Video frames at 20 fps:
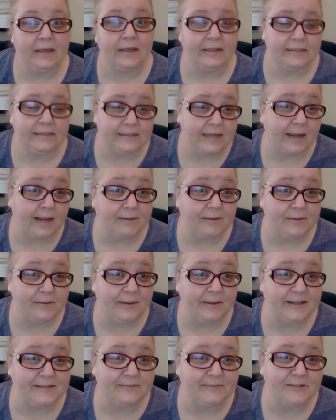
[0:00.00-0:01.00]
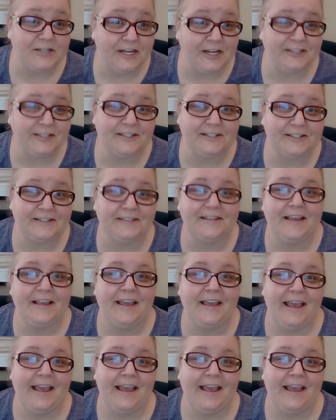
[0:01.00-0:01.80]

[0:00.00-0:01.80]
it's time to make some changes.